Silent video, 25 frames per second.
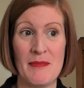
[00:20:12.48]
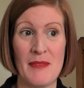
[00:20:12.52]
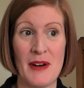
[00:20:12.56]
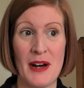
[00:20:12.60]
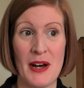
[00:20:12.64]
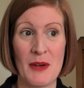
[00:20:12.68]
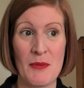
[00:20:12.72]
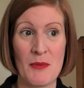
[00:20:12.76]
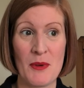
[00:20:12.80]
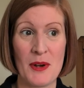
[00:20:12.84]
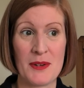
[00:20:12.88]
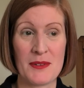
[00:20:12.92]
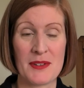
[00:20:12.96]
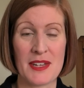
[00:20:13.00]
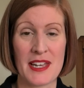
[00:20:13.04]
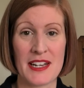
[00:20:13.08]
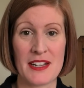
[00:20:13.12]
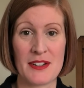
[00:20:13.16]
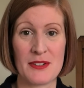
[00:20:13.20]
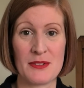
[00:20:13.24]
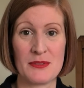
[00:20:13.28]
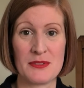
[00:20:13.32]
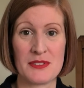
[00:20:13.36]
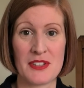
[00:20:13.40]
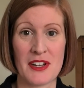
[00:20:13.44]
I won't get
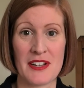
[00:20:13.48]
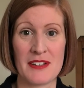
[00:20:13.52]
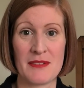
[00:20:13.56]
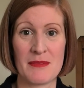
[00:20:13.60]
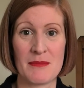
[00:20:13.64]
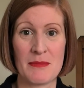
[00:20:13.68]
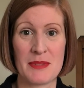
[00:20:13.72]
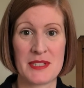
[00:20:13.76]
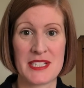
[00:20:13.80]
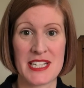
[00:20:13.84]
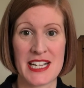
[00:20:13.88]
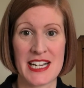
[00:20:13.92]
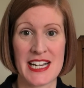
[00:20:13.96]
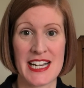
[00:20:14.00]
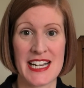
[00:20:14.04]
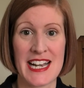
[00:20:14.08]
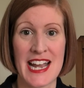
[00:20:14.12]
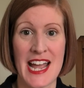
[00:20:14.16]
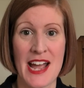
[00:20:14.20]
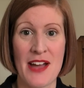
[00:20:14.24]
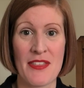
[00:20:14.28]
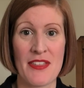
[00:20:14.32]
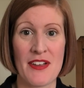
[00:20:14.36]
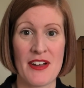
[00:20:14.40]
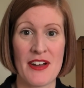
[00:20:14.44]
it all done, particularly
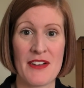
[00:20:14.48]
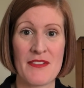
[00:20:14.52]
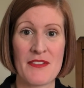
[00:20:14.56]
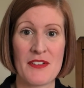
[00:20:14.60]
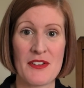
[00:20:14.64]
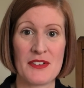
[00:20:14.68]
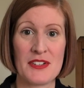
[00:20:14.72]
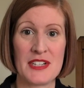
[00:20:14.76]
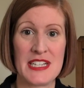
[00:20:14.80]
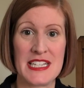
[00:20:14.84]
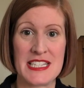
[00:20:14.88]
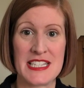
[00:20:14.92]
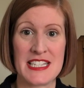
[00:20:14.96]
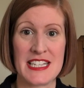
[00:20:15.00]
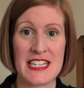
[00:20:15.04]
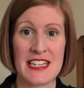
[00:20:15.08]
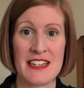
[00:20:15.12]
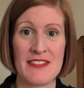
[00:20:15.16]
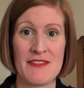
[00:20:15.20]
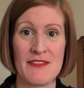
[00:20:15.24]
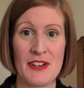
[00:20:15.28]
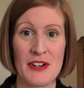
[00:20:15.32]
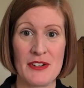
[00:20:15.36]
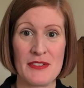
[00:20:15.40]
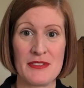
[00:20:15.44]
now that I've got knitting
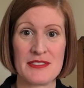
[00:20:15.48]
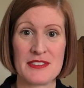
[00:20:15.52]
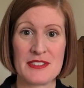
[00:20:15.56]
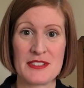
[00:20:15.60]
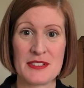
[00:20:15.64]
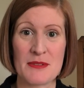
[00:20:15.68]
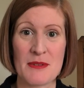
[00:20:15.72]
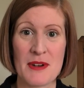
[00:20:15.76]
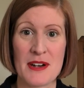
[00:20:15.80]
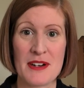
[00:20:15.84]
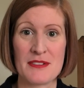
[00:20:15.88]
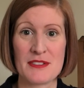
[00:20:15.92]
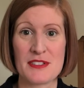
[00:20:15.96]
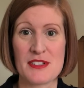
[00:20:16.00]
involved as well.